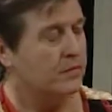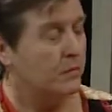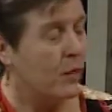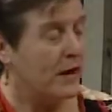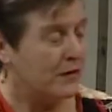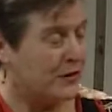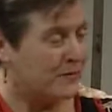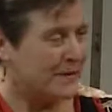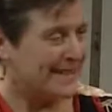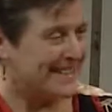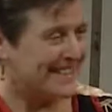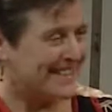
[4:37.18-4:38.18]
one of your
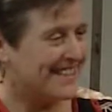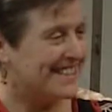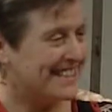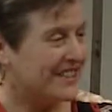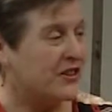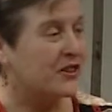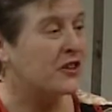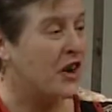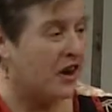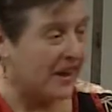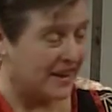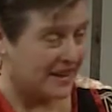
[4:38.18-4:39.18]
businesses, Senior
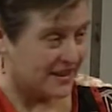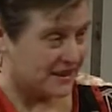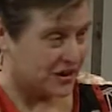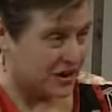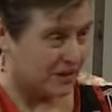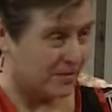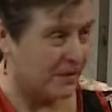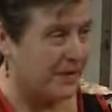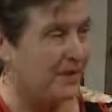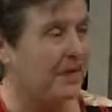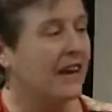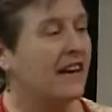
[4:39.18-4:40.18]
Guardianship.
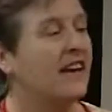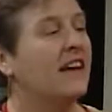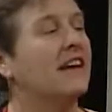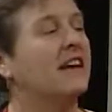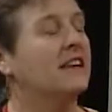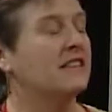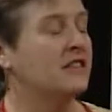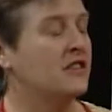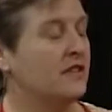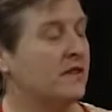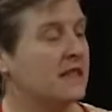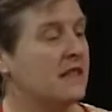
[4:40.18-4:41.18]
Correct.
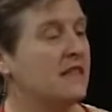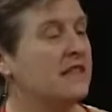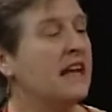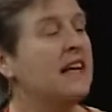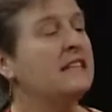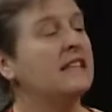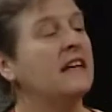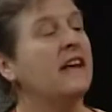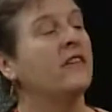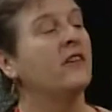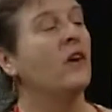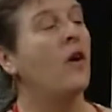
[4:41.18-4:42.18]
Services, that's
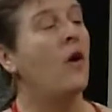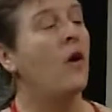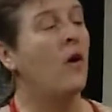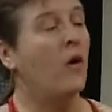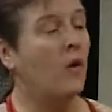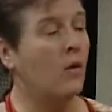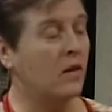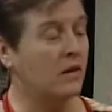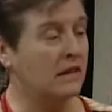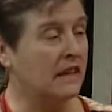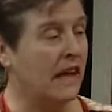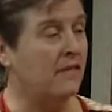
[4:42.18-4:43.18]
another
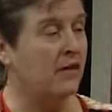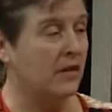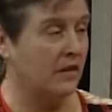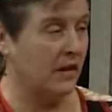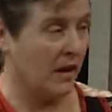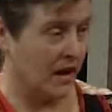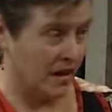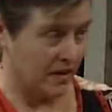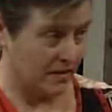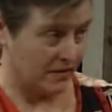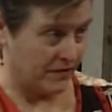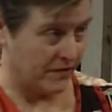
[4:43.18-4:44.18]
whole level
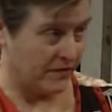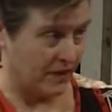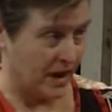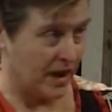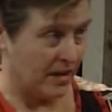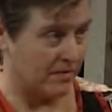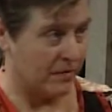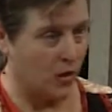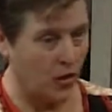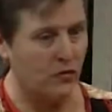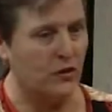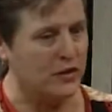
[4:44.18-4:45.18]
of um,
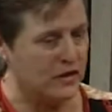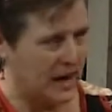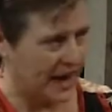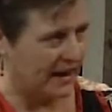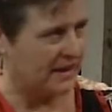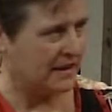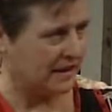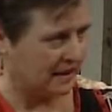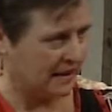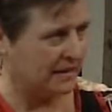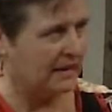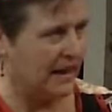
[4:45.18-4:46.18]
oversight and
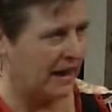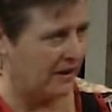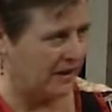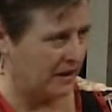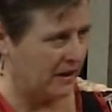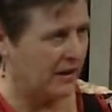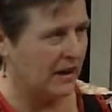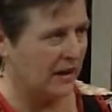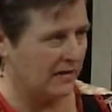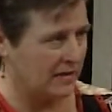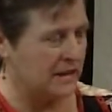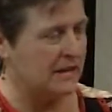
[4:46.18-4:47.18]
care Protection. That you
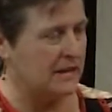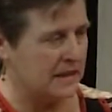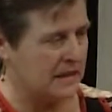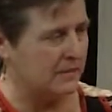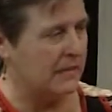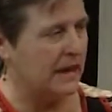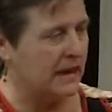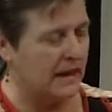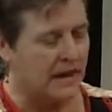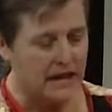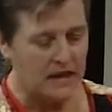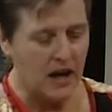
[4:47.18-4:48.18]
give to somebody.
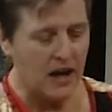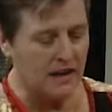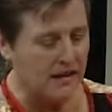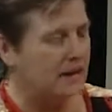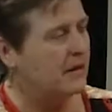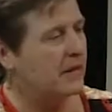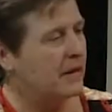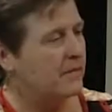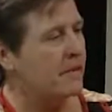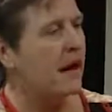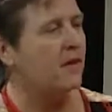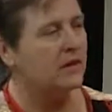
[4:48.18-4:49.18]
Yes. Talk a little bit
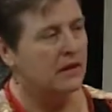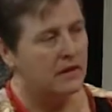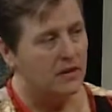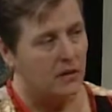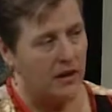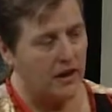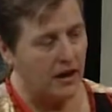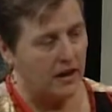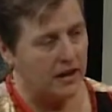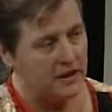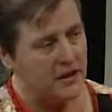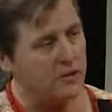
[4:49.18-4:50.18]
about what
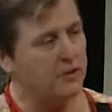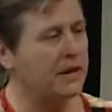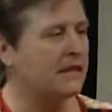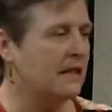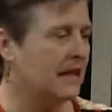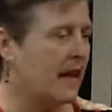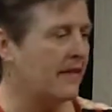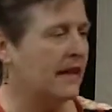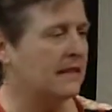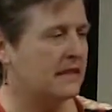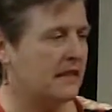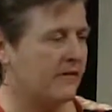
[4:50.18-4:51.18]
guardianship is and how
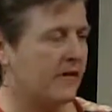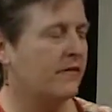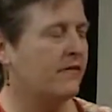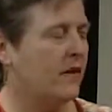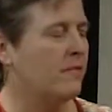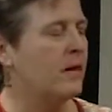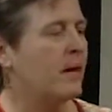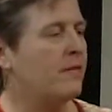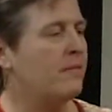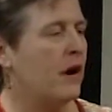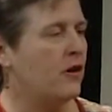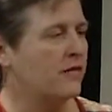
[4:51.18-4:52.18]
that's different from the
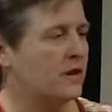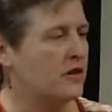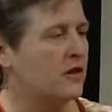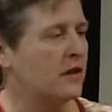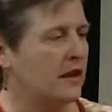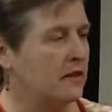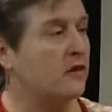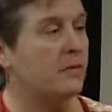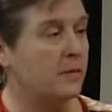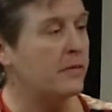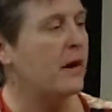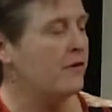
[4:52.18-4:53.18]
power of attorney,
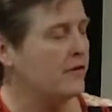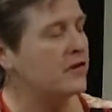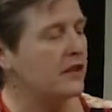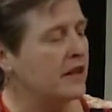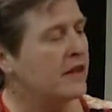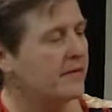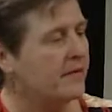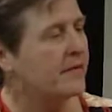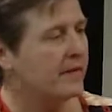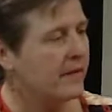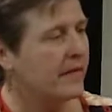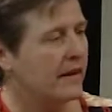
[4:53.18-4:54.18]
durable power of attorney.
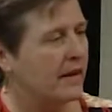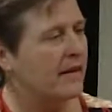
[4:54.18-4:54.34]
Okay.